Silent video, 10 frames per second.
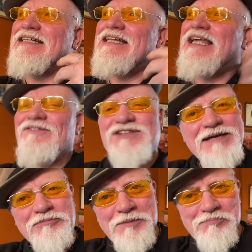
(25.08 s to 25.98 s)
give
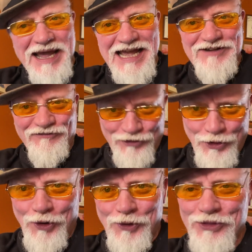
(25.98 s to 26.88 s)
something back
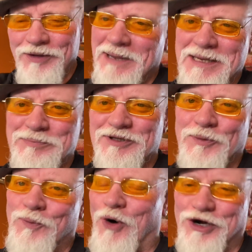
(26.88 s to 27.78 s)
for all the people
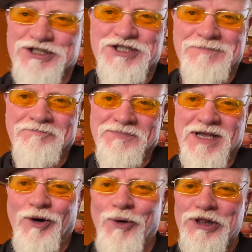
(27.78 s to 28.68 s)
that watch
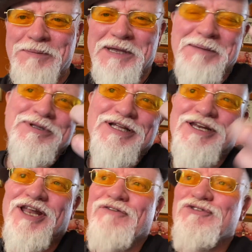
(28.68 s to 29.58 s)
all the people that
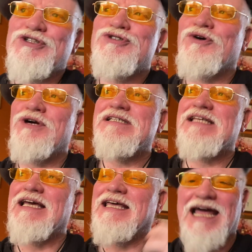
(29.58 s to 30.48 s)
love the drawings,
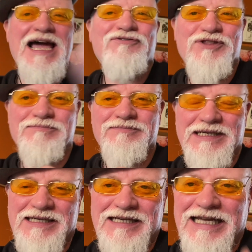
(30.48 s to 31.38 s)
they can have them
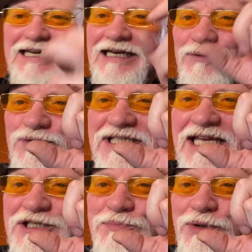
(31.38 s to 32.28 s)
in a little
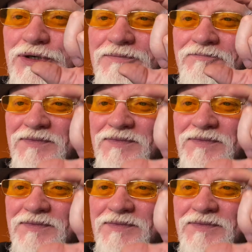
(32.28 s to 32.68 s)
sketchbook.